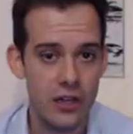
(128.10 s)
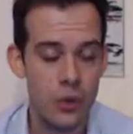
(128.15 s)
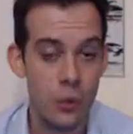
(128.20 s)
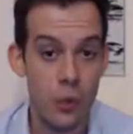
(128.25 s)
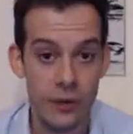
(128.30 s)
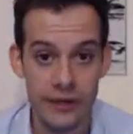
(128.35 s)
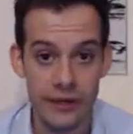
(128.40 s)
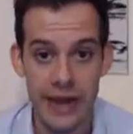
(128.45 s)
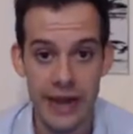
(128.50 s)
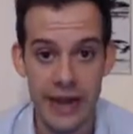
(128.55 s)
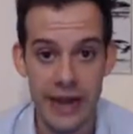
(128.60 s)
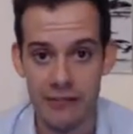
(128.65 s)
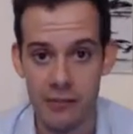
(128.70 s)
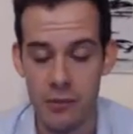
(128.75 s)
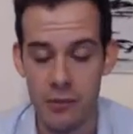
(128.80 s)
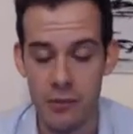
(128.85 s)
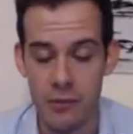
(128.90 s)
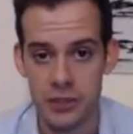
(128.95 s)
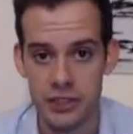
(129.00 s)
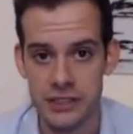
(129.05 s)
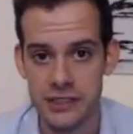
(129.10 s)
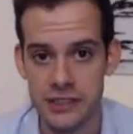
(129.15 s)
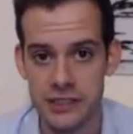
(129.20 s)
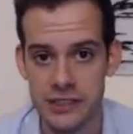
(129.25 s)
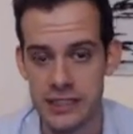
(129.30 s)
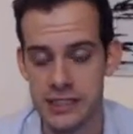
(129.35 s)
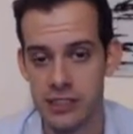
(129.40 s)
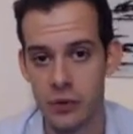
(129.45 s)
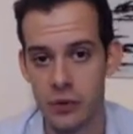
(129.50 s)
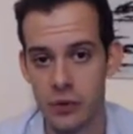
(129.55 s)
you wouldn't have emotions.
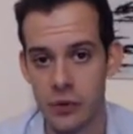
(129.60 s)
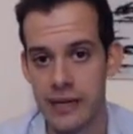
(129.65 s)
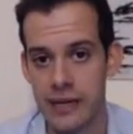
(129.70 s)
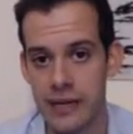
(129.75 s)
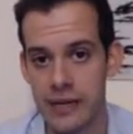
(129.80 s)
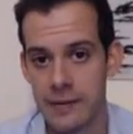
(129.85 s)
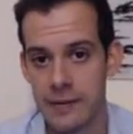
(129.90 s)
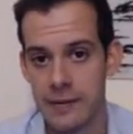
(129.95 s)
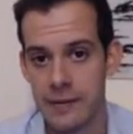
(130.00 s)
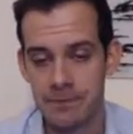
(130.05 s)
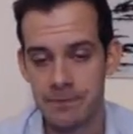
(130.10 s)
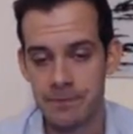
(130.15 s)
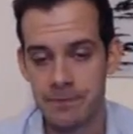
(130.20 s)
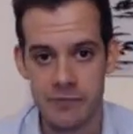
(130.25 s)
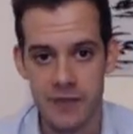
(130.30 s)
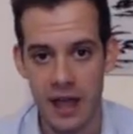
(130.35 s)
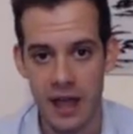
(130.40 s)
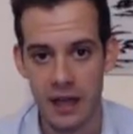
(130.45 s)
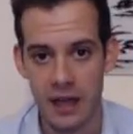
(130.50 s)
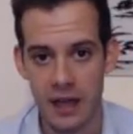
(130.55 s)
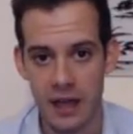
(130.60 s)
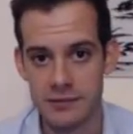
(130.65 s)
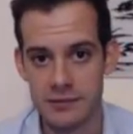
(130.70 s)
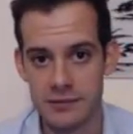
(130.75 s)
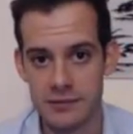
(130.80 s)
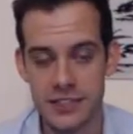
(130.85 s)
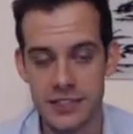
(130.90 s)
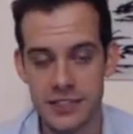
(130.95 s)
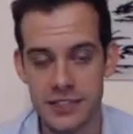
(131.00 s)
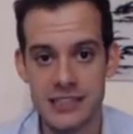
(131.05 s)
And so he uh,
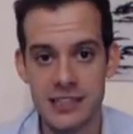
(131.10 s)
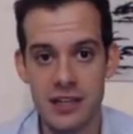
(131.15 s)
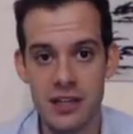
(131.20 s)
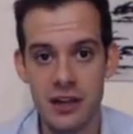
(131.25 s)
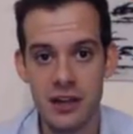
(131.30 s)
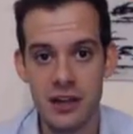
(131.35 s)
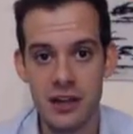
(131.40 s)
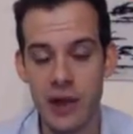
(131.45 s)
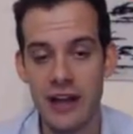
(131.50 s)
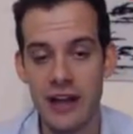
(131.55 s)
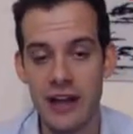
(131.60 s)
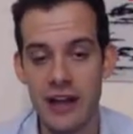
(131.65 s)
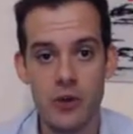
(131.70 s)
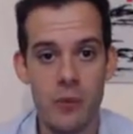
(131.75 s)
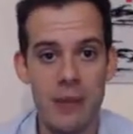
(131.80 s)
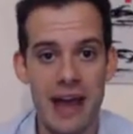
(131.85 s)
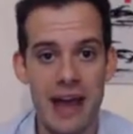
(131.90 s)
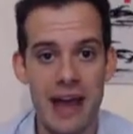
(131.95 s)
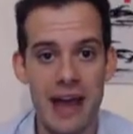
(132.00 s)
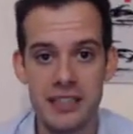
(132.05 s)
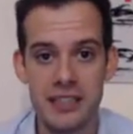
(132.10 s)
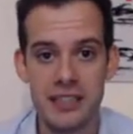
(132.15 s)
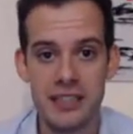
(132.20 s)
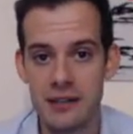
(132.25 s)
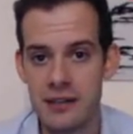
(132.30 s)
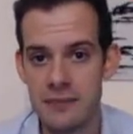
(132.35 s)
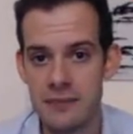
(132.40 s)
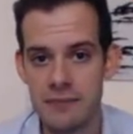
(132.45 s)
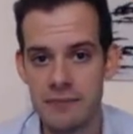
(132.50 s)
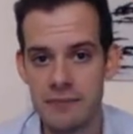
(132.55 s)
suggests trying to imagine
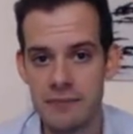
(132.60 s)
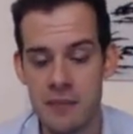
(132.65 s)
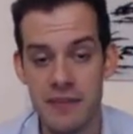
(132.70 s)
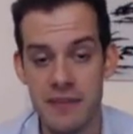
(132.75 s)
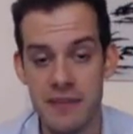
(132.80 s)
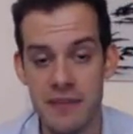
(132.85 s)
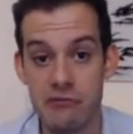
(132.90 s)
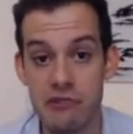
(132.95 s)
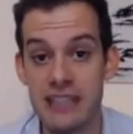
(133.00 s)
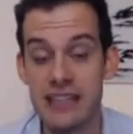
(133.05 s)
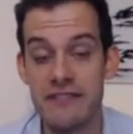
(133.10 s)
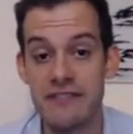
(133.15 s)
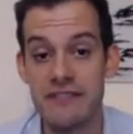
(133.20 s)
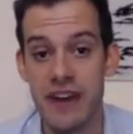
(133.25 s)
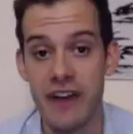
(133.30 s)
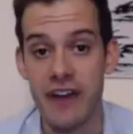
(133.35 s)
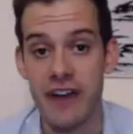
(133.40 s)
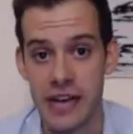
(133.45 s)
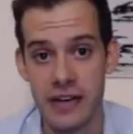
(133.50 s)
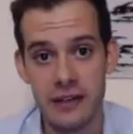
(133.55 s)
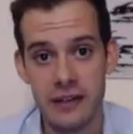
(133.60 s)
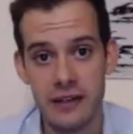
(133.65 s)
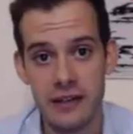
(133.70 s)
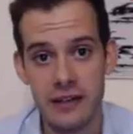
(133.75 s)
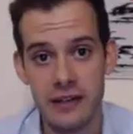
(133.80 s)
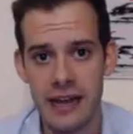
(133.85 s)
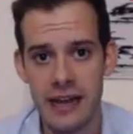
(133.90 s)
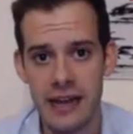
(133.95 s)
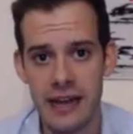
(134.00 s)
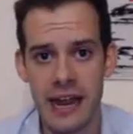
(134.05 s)
something really funny
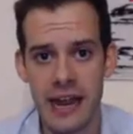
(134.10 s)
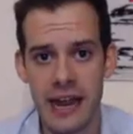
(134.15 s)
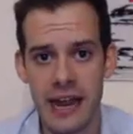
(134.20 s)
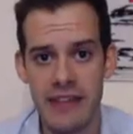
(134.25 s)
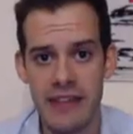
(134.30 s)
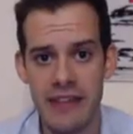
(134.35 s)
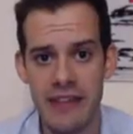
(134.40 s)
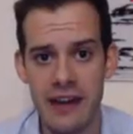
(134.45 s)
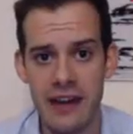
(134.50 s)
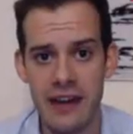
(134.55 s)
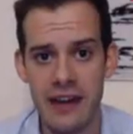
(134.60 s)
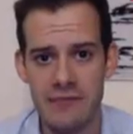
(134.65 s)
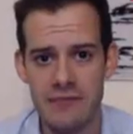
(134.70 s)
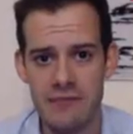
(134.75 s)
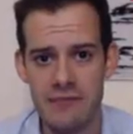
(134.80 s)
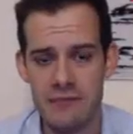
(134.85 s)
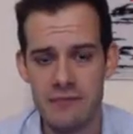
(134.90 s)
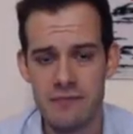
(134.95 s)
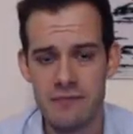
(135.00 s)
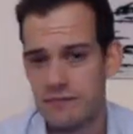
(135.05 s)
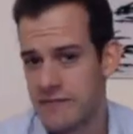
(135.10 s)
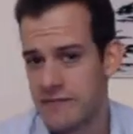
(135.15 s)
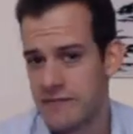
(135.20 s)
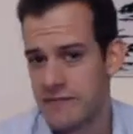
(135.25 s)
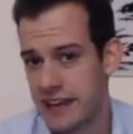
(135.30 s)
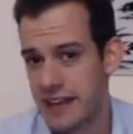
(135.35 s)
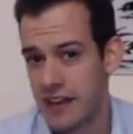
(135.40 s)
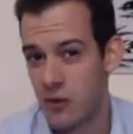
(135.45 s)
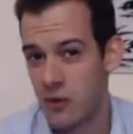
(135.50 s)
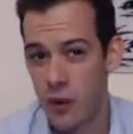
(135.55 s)
and then
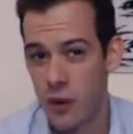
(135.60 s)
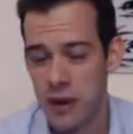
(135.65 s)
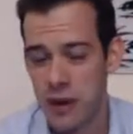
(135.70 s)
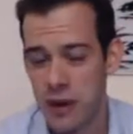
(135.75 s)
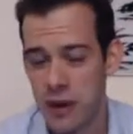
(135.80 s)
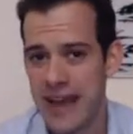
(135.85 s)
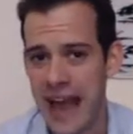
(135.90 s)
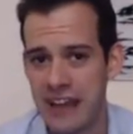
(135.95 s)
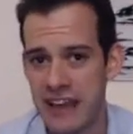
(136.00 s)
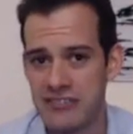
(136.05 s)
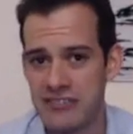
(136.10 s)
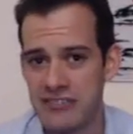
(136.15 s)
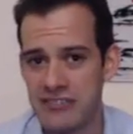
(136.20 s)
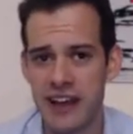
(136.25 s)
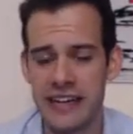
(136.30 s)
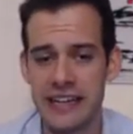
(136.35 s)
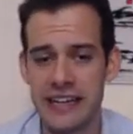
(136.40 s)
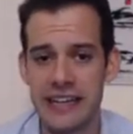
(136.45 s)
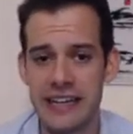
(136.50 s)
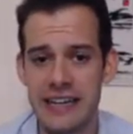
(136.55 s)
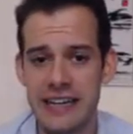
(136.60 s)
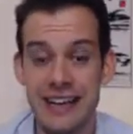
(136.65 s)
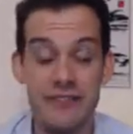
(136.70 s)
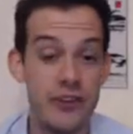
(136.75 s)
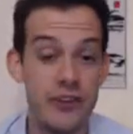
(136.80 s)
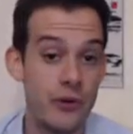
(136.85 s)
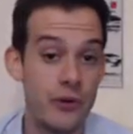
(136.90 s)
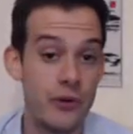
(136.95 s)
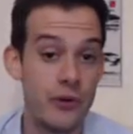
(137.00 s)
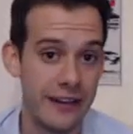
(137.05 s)
thinking, would it be as funny
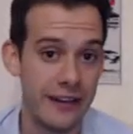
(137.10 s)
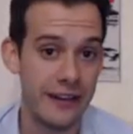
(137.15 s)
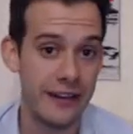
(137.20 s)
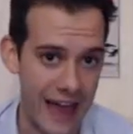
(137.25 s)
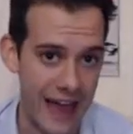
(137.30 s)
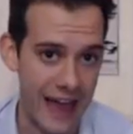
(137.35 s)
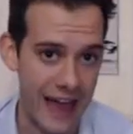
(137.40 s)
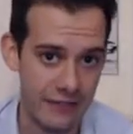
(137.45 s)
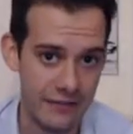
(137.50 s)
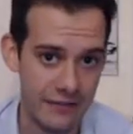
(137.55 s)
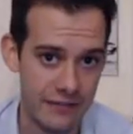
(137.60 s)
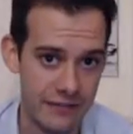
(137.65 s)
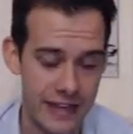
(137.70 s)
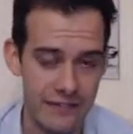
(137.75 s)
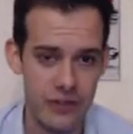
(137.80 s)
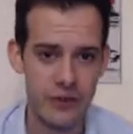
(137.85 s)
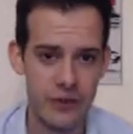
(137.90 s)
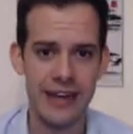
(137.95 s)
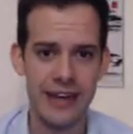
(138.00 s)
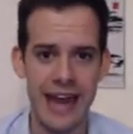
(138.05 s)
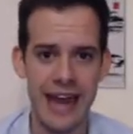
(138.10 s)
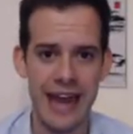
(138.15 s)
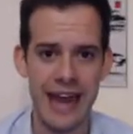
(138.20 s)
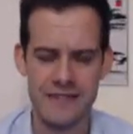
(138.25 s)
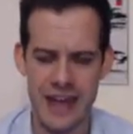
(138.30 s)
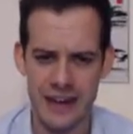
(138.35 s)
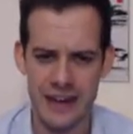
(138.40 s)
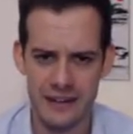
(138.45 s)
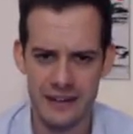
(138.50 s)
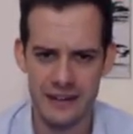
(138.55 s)
if you didn't laugh, if you didn't
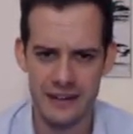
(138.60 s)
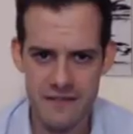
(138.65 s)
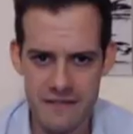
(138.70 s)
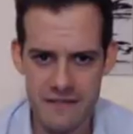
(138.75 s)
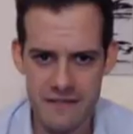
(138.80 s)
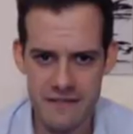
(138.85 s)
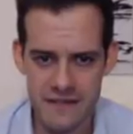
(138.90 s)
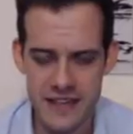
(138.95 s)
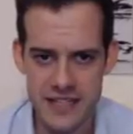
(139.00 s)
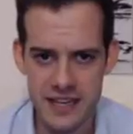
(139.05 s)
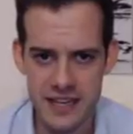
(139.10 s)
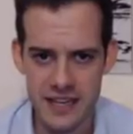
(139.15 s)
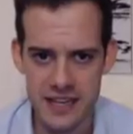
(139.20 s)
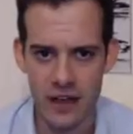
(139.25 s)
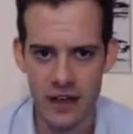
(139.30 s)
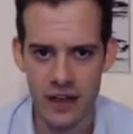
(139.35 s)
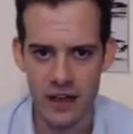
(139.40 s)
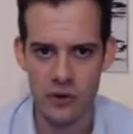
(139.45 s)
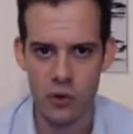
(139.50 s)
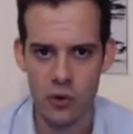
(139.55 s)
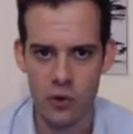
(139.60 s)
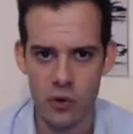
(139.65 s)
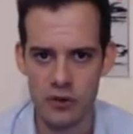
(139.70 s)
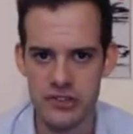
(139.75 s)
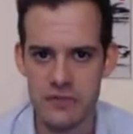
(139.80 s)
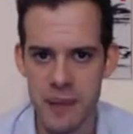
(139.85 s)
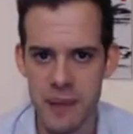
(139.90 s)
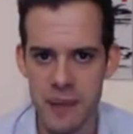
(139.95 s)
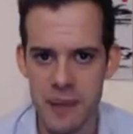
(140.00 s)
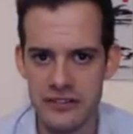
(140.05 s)
have that physiological
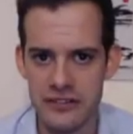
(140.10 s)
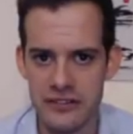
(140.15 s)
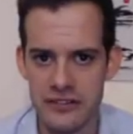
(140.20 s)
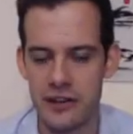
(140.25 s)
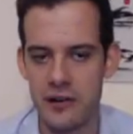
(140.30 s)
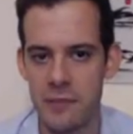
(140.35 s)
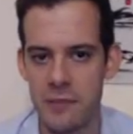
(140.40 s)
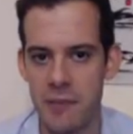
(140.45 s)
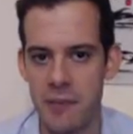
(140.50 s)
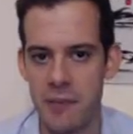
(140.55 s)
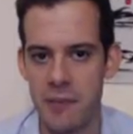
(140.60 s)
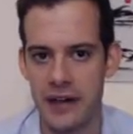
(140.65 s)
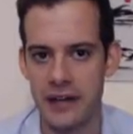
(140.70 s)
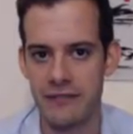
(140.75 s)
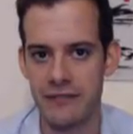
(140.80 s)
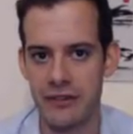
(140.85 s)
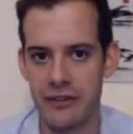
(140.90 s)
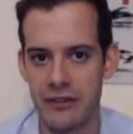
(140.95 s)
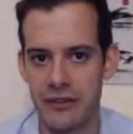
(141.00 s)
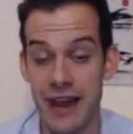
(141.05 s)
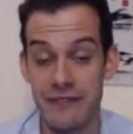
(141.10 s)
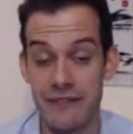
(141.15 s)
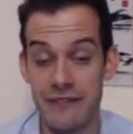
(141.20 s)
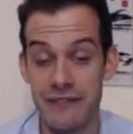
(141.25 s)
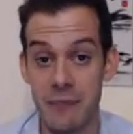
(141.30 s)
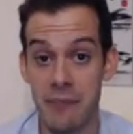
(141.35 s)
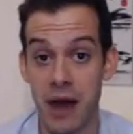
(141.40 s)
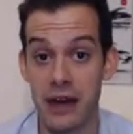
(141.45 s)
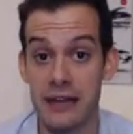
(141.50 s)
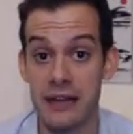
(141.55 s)
response in your body, if you didn't have
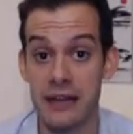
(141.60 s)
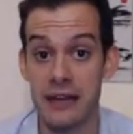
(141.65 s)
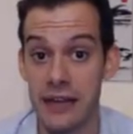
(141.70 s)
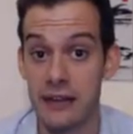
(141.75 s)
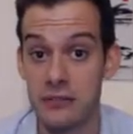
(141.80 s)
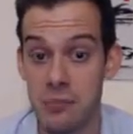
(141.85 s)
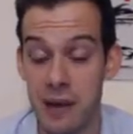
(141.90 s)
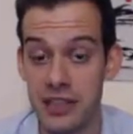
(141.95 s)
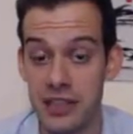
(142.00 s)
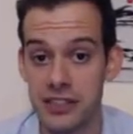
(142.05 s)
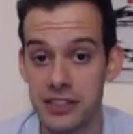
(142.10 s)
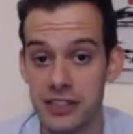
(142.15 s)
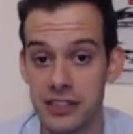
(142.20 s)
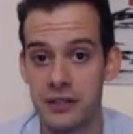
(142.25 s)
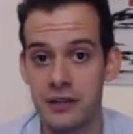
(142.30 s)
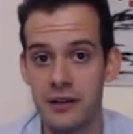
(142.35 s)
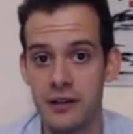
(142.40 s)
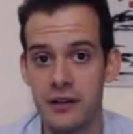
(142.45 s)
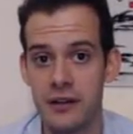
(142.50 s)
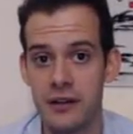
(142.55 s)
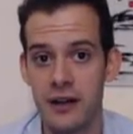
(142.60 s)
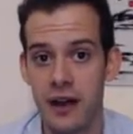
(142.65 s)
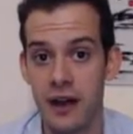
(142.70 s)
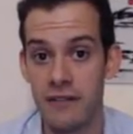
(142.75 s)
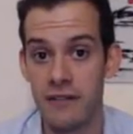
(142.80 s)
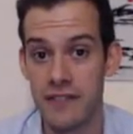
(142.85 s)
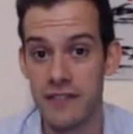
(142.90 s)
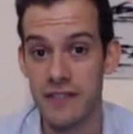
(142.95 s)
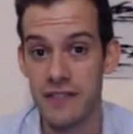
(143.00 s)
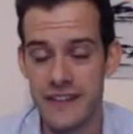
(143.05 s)
that bodily expression
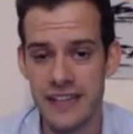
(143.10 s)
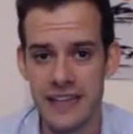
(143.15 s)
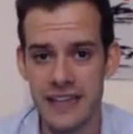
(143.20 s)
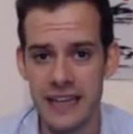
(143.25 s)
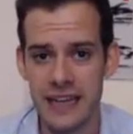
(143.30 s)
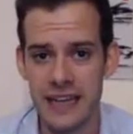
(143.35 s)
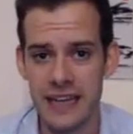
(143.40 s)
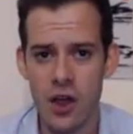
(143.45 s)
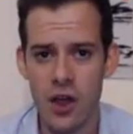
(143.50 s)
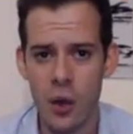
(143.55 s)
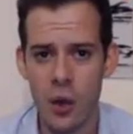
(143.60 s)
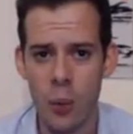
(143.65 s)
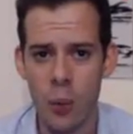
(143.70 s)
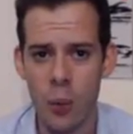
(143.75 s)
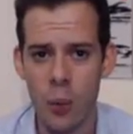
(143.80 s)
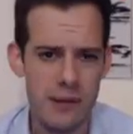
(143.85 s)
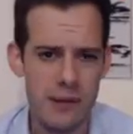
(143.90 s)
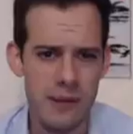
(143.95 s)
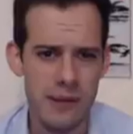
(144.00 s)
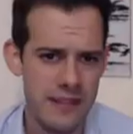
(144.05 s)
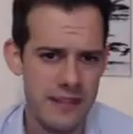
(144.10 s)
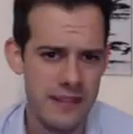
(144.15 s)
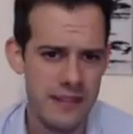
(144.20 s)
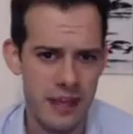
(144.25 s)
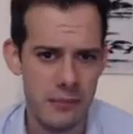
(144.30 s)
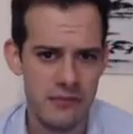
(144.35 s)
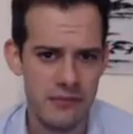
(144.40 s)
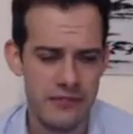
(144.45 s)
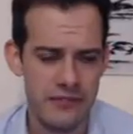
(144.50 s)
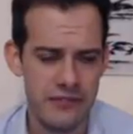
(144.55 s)
of the feeling, would it be the
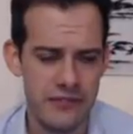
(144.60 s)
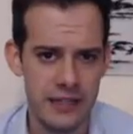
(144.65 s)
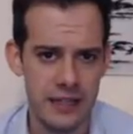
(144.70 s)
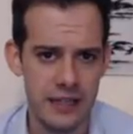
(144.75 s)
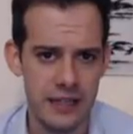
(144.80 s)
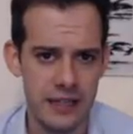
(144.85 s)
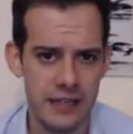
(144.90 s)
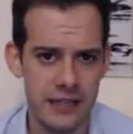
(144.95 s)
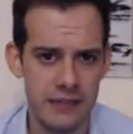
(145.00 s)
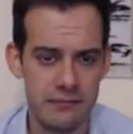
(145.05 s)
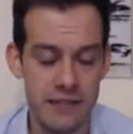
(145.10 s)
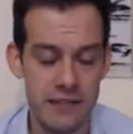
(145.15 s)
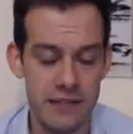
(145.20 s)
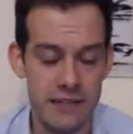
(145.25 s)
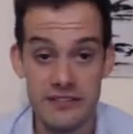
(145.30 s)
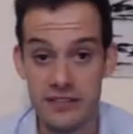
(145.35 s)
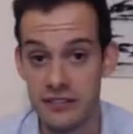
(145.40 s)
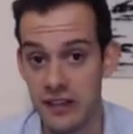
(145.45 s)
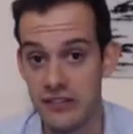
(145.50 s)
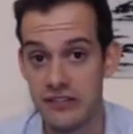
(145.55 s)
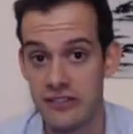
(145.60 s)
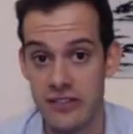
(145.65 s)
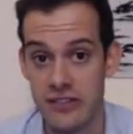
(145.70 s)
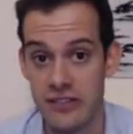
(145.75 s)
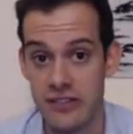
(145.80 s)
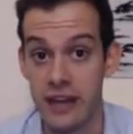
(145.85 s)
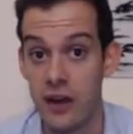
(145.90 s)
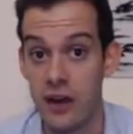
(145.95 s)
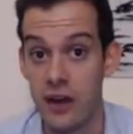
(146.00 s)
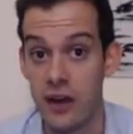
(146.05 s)
same feeling? He suggests
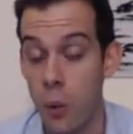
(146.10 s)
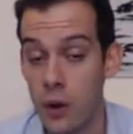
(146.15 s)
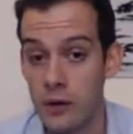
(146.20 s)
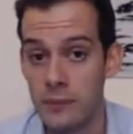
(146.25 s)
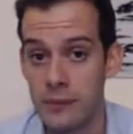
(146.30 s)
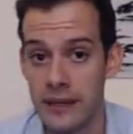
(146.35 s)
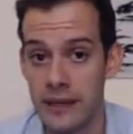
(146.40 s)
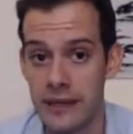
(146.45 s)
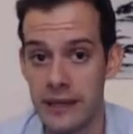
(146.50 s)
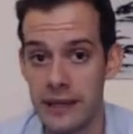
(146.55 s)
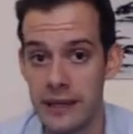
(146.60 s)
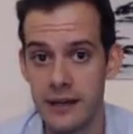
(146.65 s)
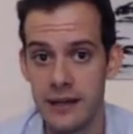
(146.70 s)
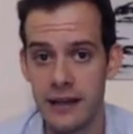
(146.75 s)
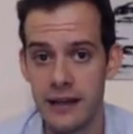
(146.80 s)
that it wouldn't be.